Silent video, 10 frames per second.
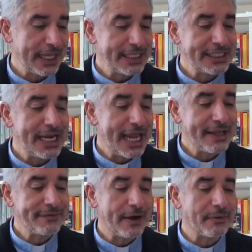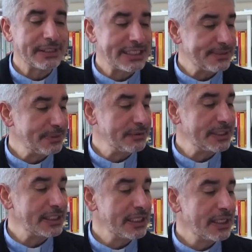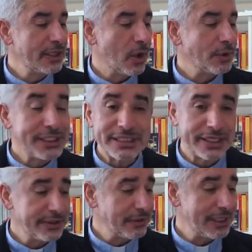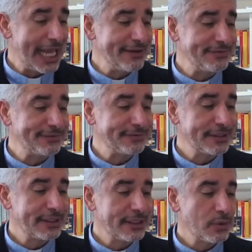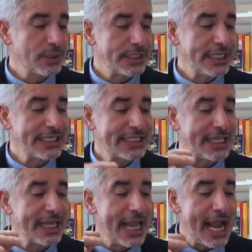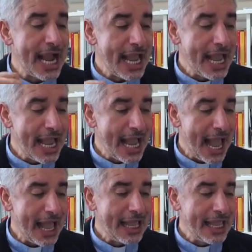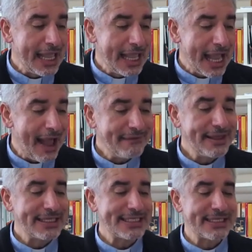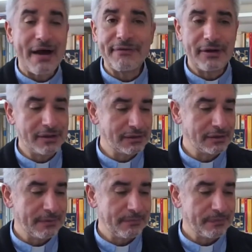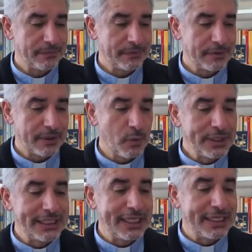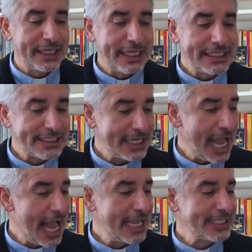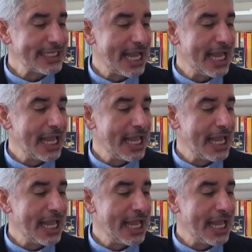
And the life of the spirit or interior life, which is the heaviest of all, with its highs